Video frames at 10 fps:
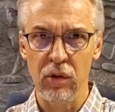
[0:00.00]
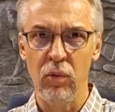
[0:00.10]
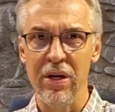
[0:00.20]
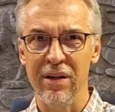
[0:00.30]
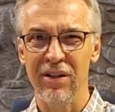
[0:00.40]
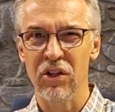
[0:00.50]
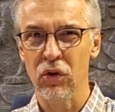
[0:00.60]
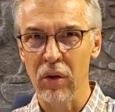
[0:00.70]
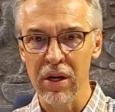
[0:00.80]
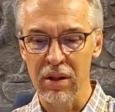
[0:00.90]
the weak, to
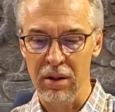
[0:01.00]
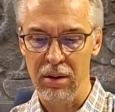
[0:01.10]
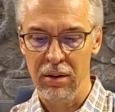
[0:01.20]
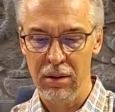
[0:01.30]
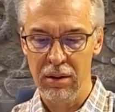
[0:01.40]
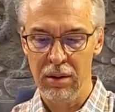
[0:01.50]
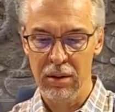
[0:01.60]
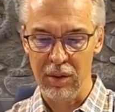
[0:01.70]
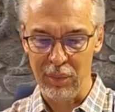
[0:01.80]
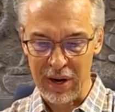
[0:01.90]
strengthen
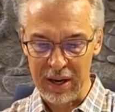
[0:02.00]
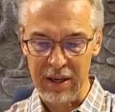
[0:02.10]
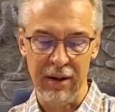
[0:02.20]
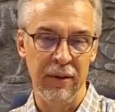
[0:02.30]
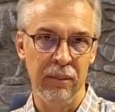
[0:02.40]
the body